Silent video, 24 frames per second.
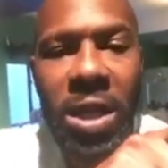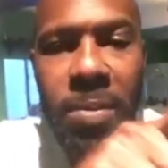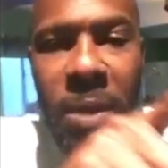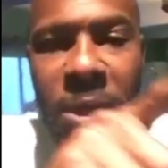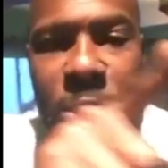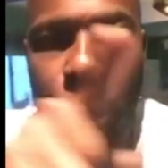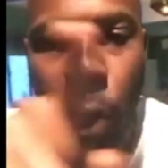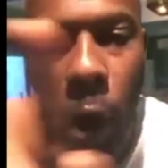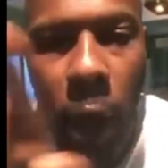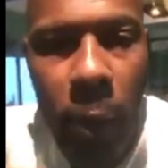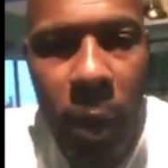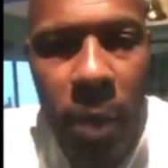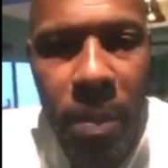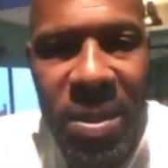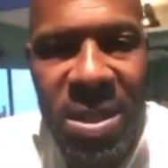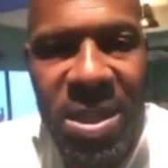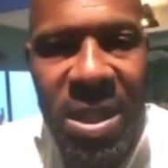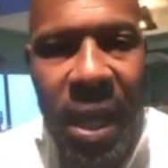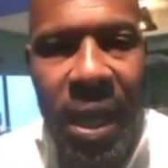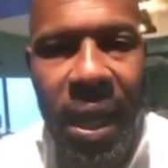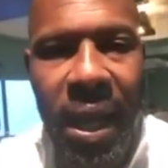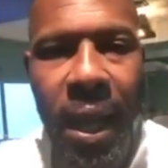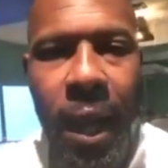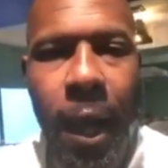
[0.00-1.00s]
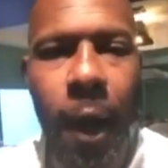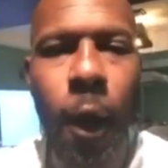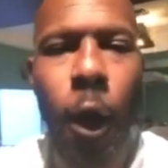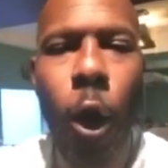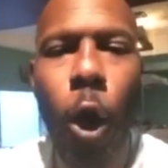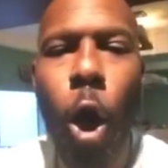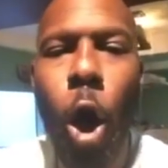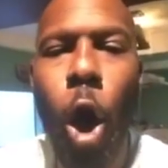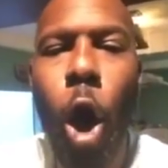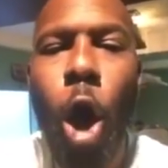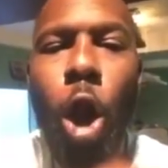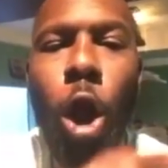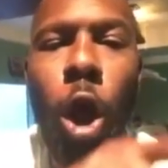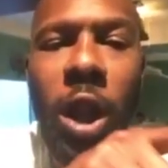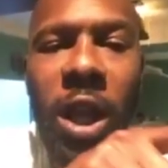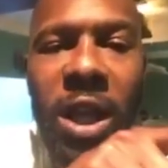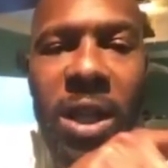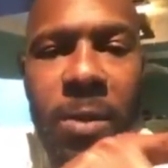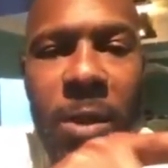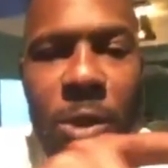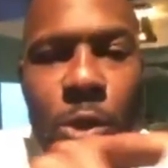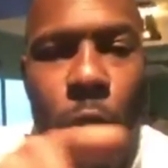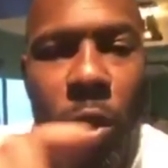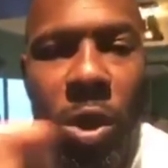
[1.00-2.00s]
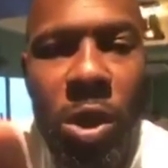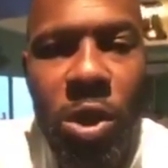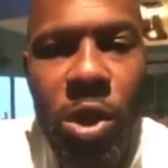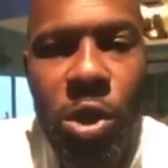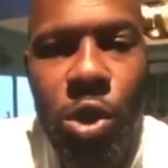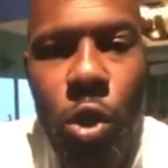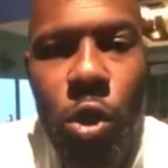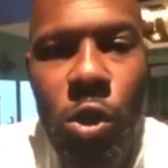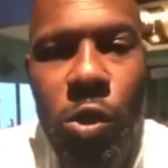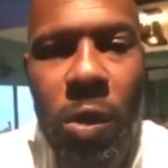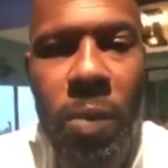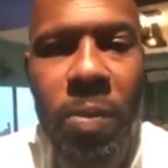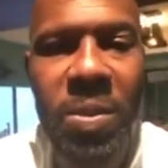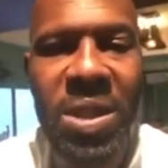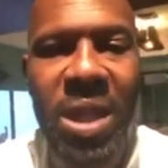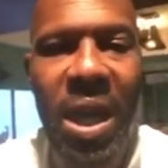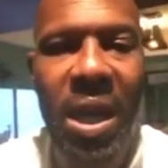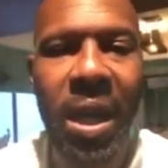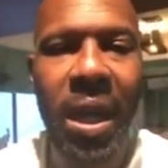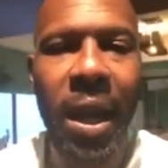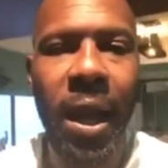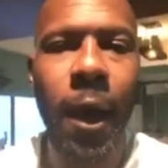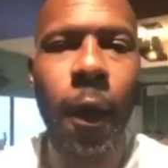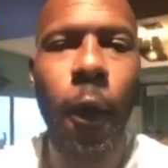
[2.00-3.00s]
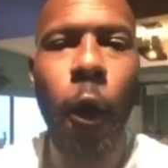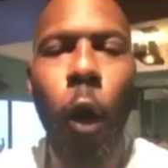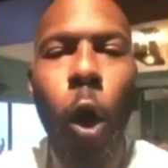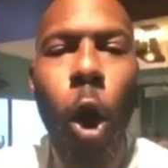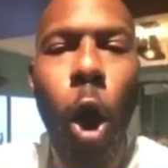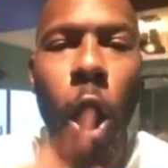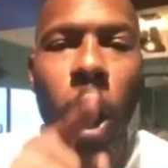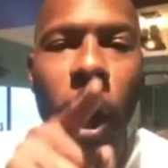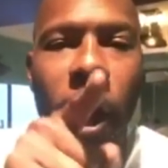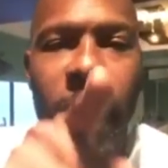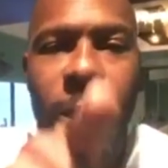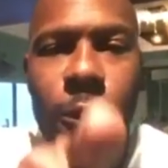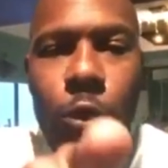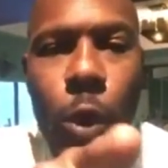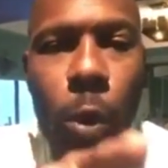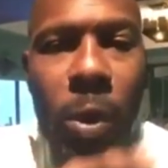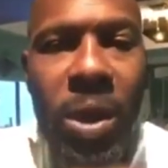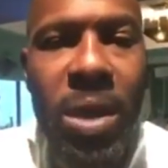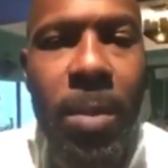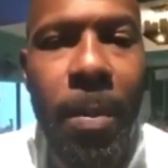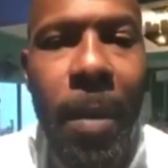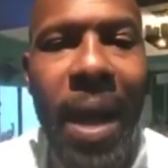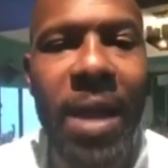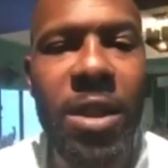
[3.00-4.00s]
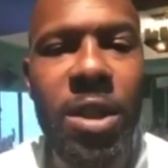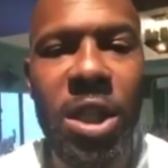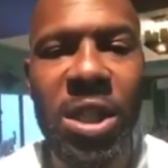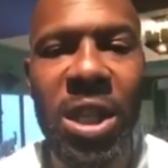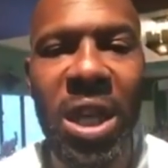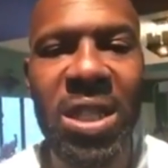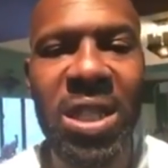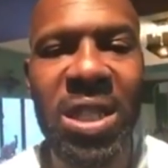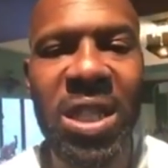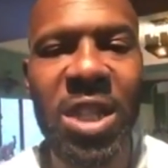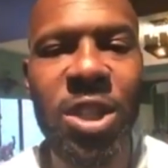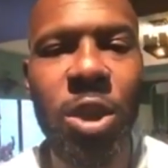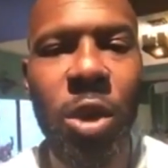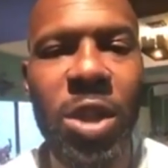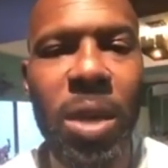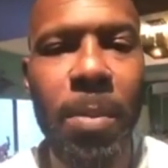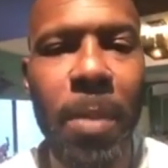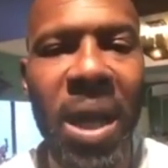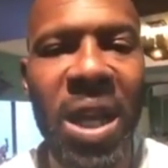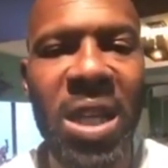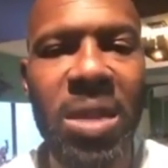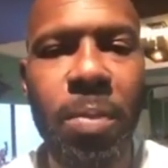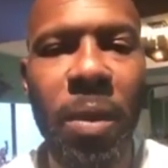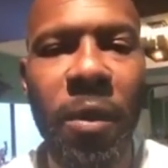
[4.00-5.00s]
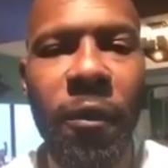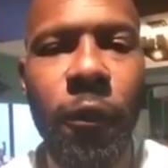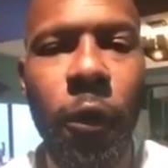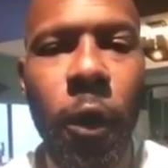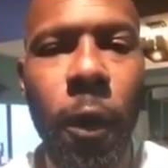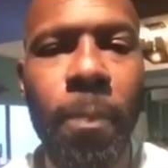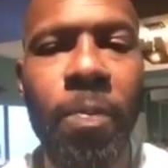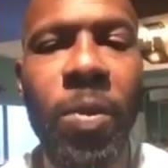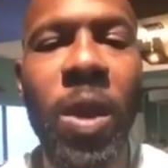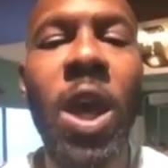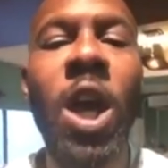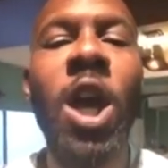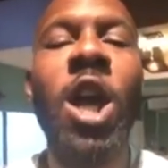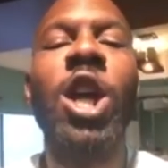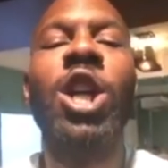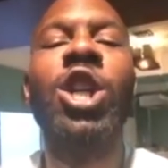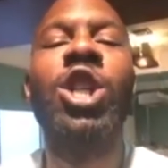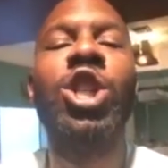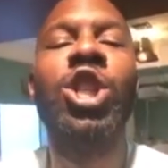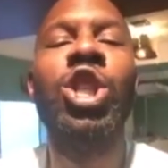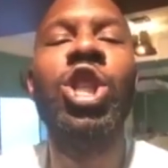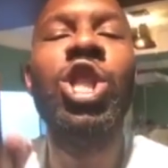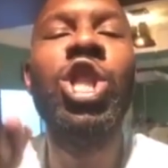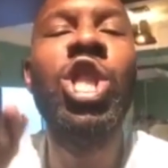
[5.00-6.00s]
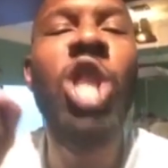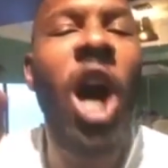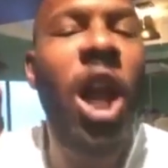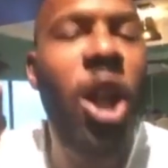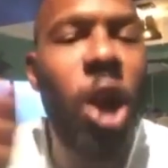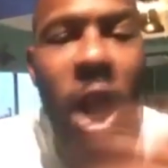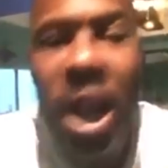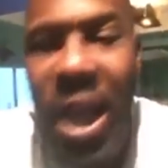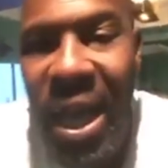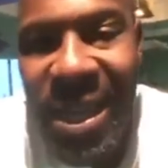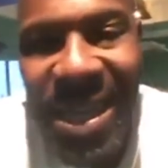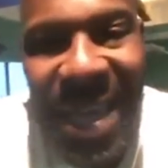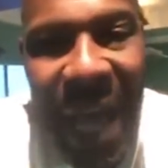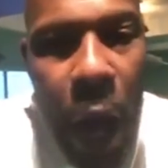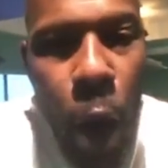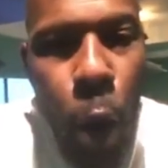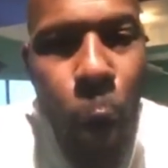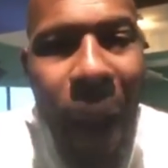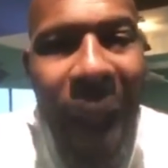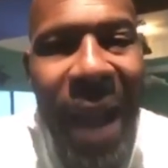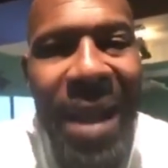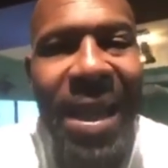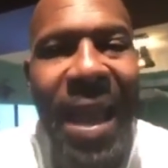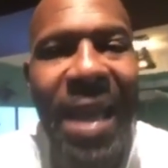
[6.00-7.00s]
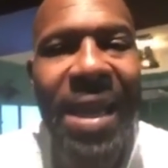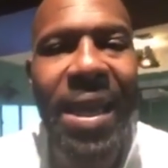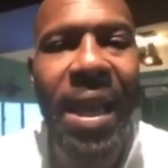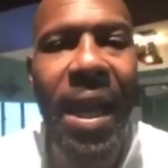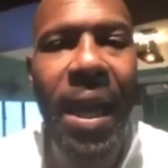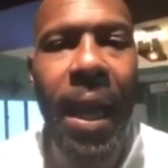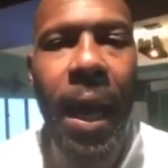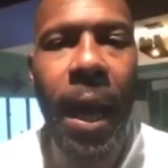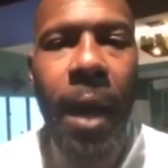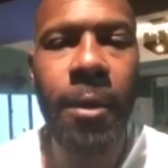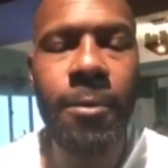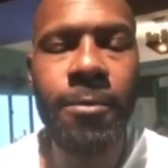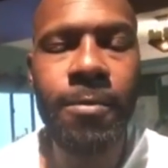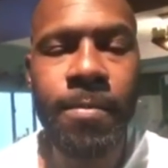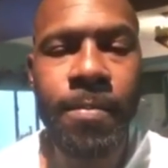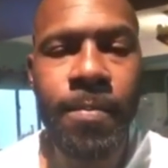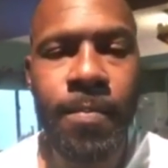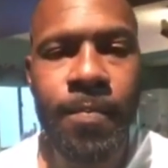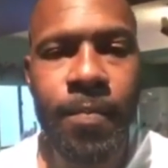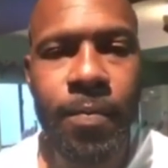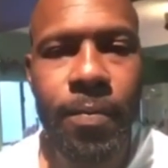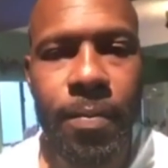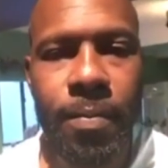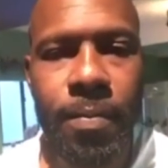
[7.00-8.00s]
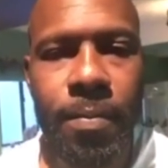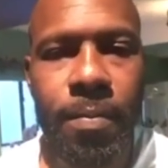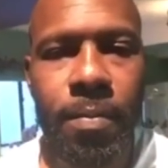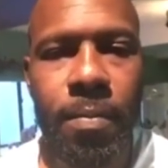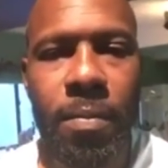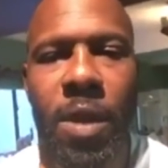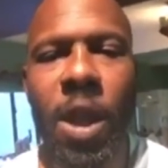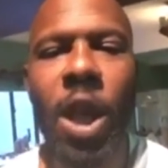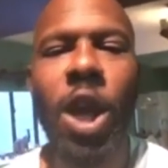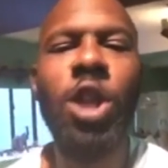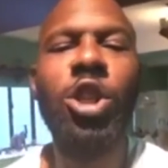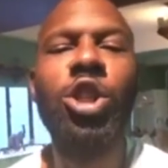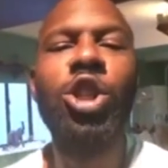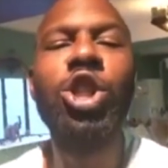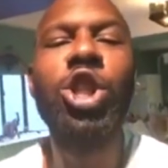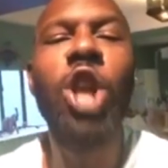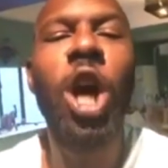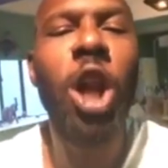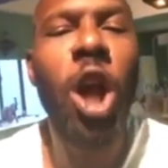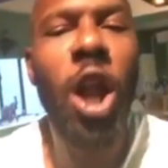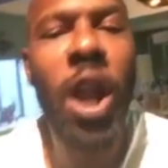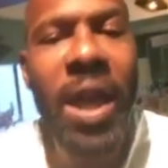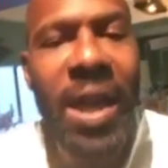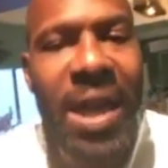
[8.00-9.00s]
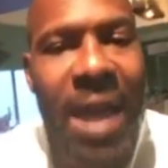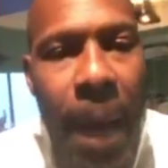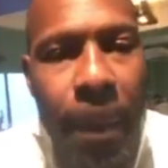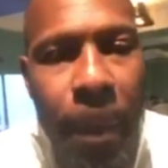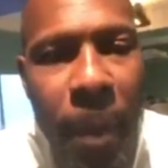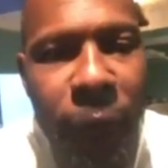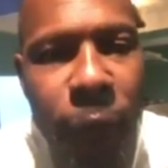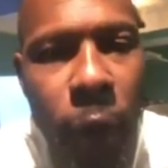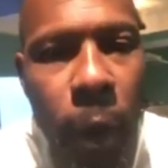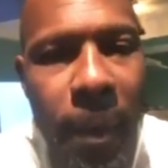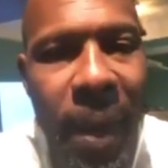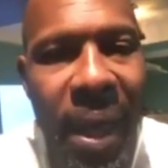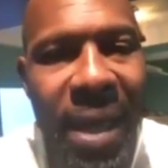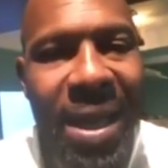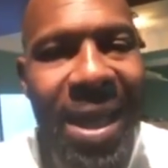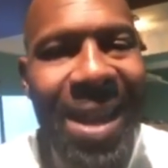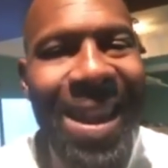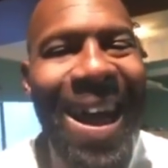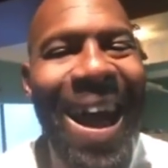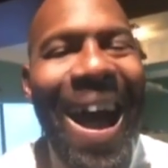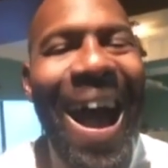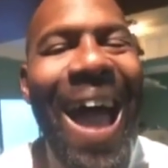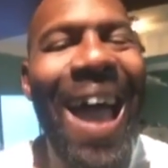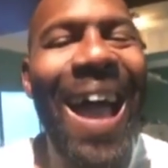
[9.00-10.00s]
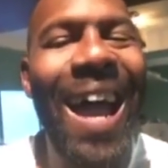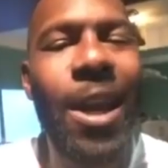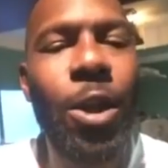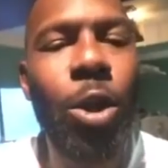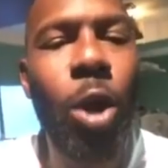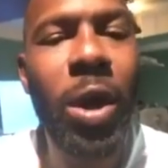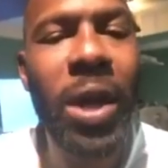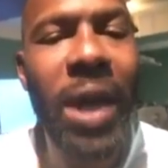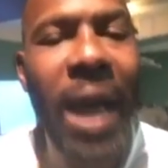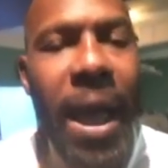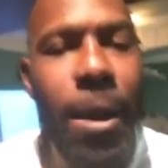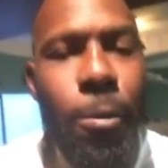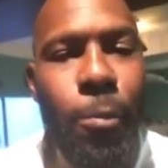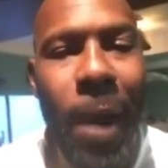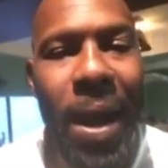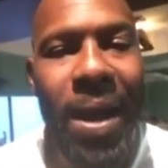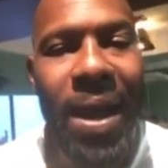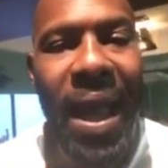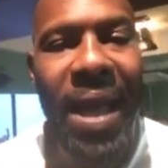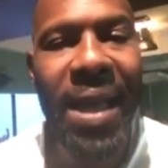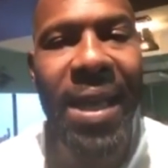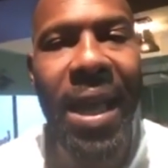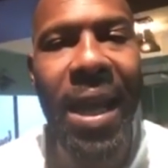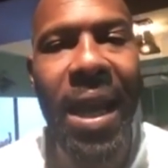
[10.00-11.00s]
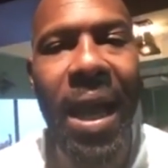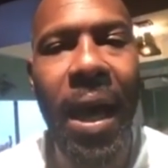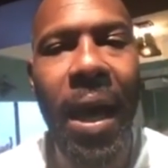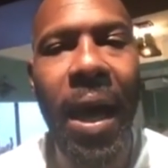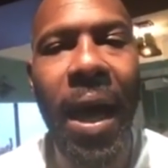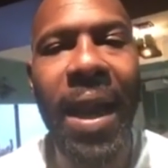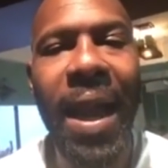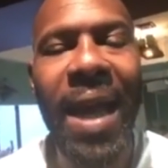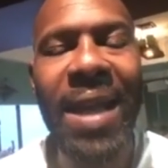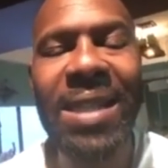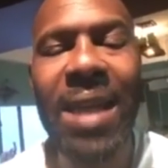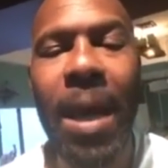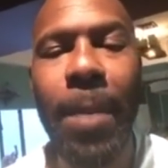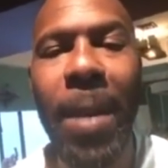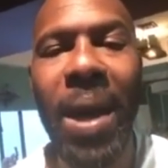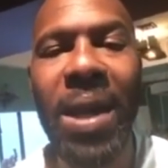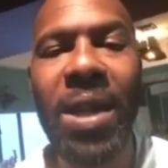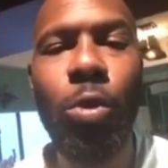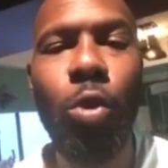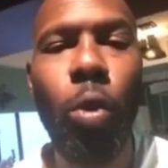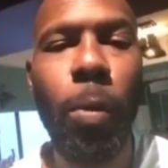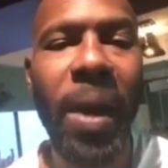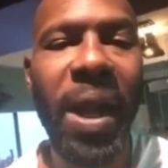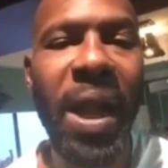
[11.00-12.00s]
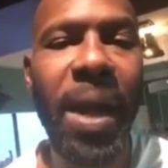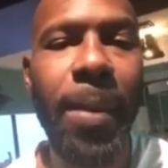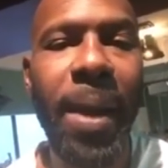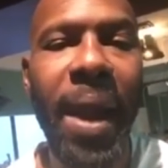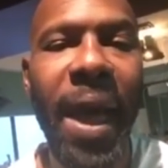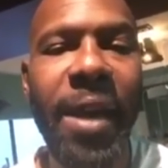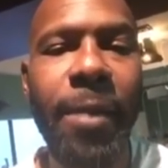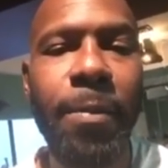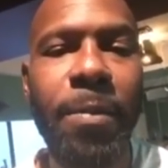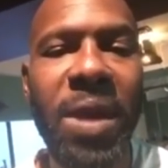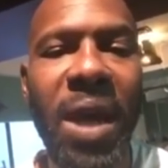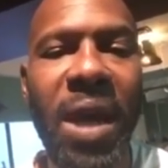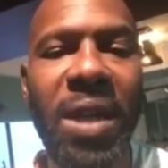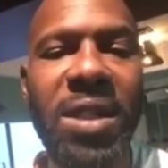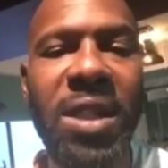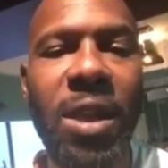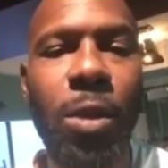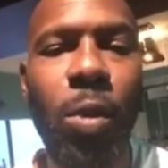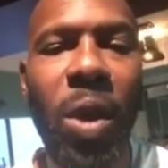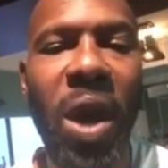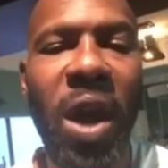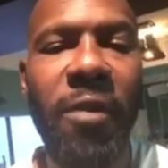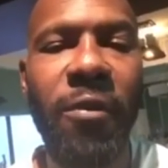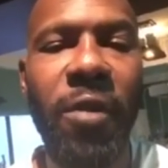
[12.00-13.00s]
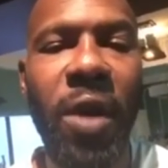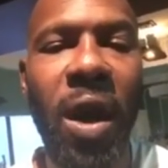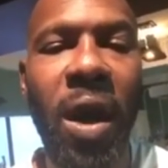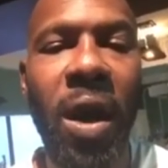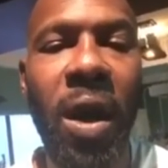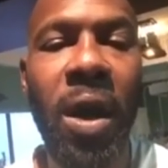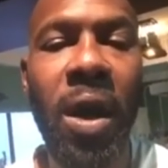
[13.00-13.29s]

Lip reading: be touring with Mr. Killer. All of you be doing shows with Mr. Killer. All of you know when the man touch a stage, how the man perform. None of them can whine like Killer. None of them can perform like Killer. I am not can whine like Killer. And I is a man, the woman, them like me and thing, whatever.